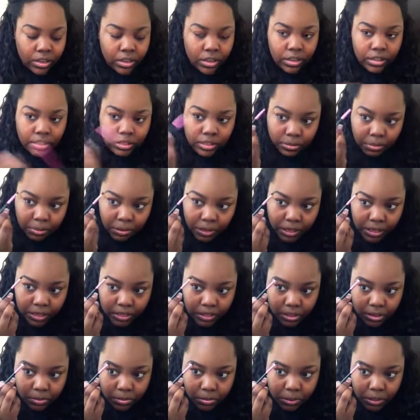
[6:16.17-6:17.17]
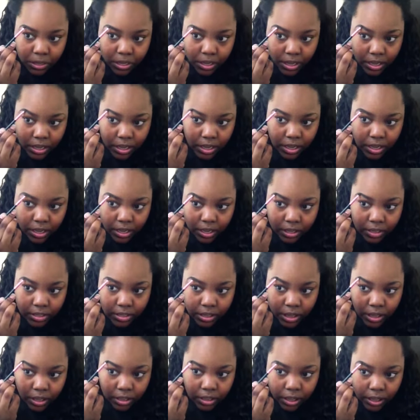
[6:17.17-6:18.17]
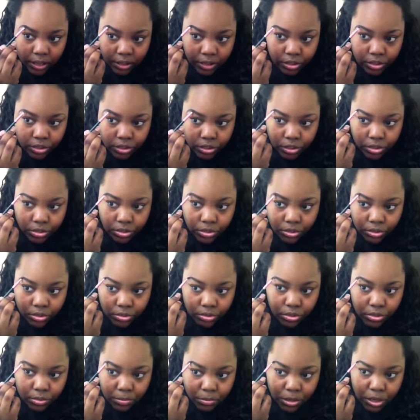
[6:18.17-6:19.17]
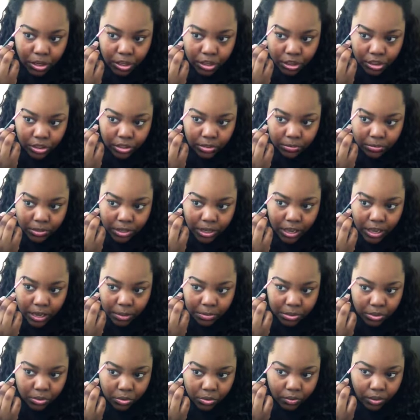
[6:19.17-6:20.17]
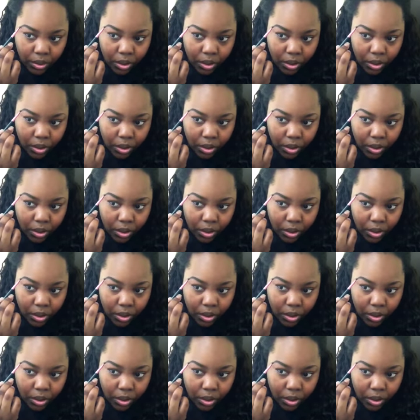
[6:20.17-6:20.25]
into place because eyeliners do smudge sometimes,